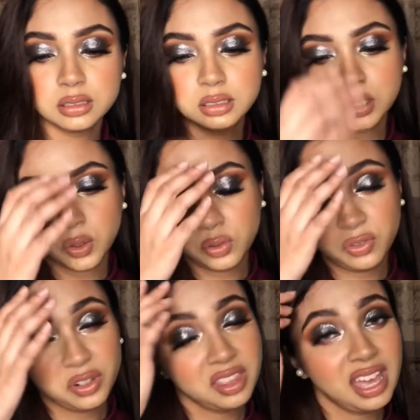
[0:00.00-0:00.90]
so
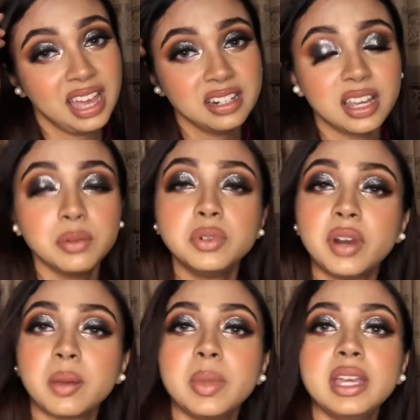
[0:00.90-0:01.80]
for that I would
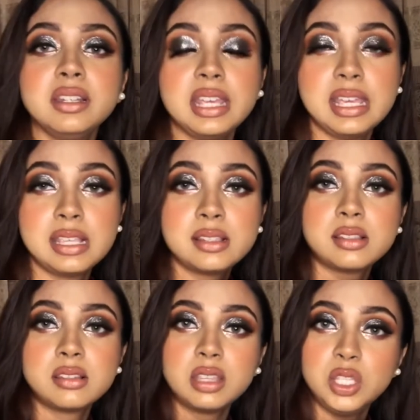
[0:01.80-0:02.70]
recommend
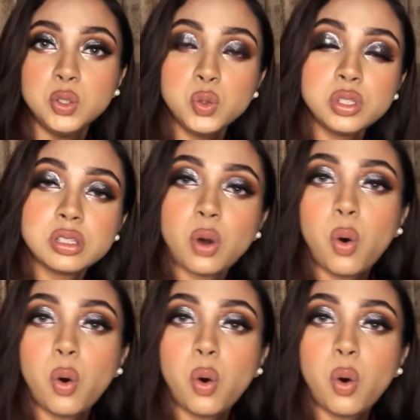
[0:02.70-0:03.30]
is use